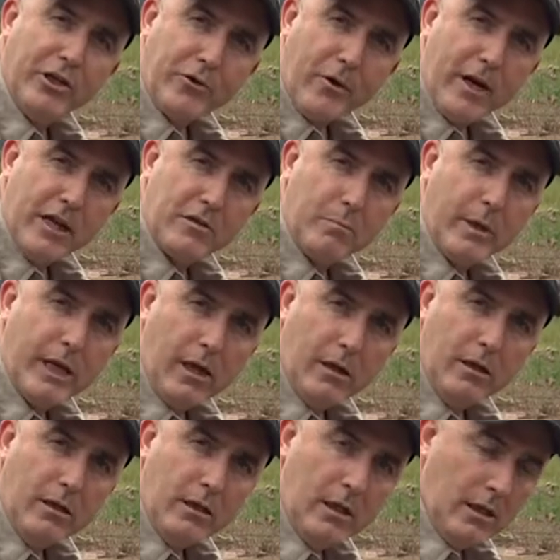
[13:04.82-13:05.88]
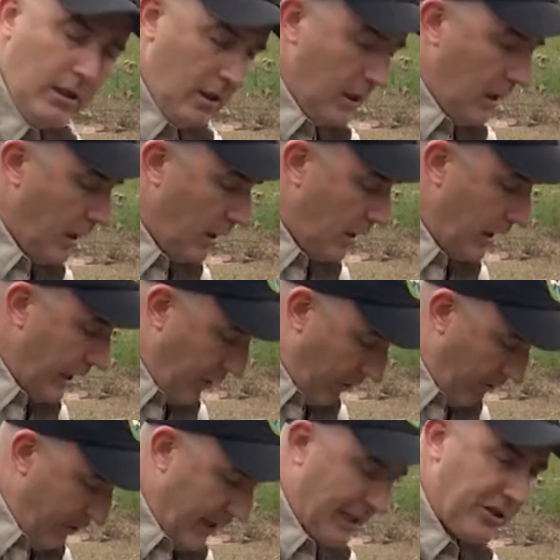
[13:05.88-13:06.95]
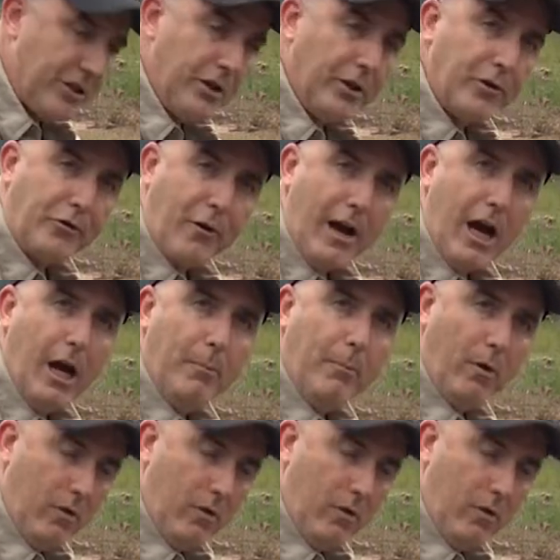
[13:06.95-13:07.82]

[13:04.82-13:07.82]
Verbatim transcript: address be uh, either affixed to the trap